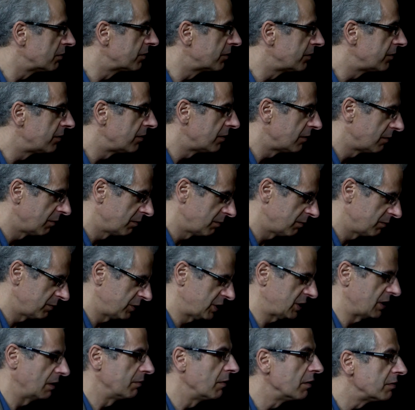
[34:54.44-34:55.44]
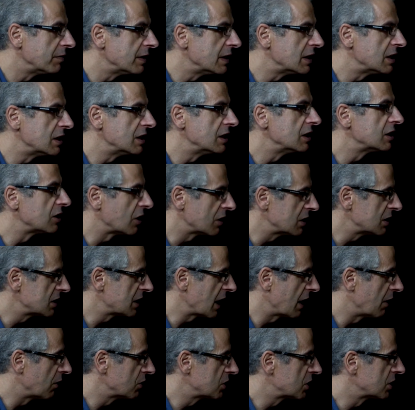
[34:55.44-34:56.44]
of it is
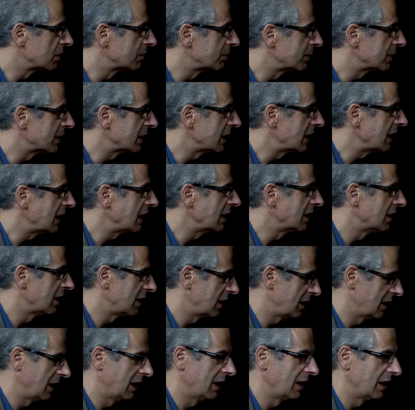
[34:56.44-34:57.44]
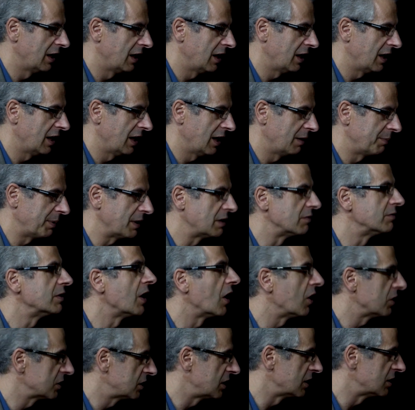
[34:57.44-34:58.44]
undoubtedly a bit of
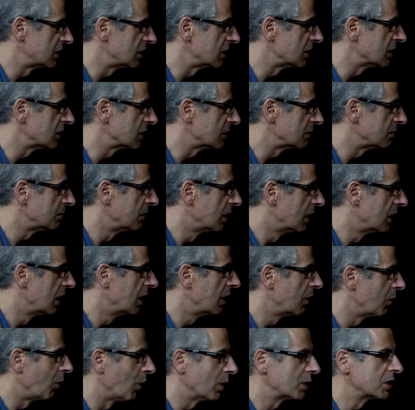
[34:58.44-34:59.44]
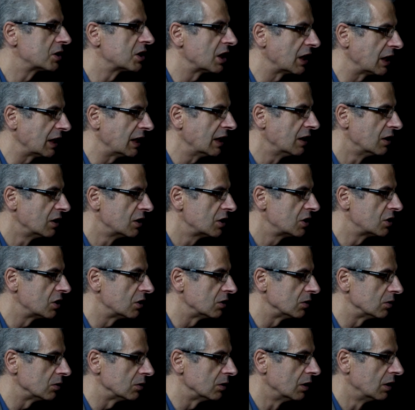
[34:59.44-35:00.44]
narcissism, wanting
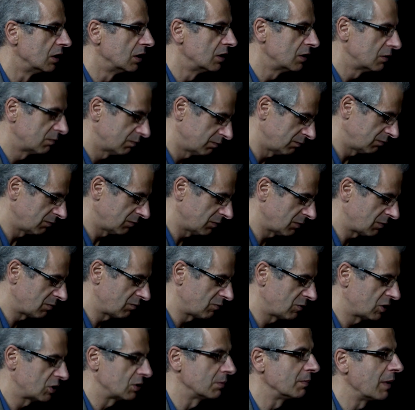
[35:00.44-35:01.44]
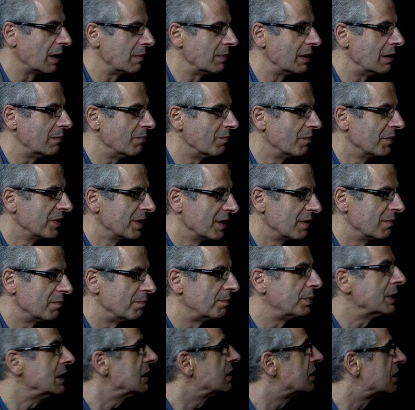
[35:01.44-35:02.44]
to maybe
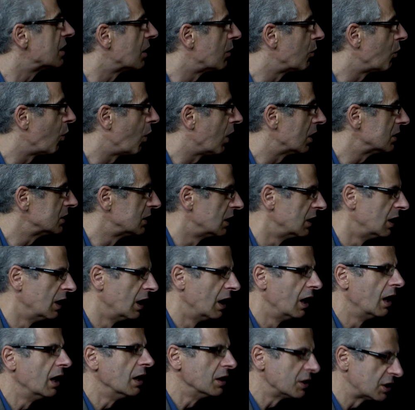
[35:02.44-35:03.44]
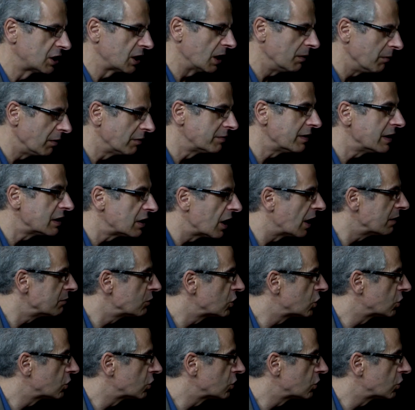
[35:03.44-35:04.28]
be someone. Some of it, I'm